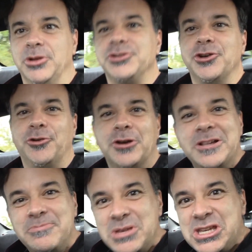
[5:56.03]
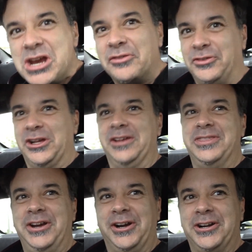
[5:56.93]
So be careful out
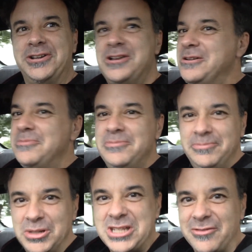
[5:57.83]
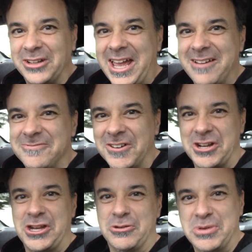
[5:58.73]
there, but definitely have fun in your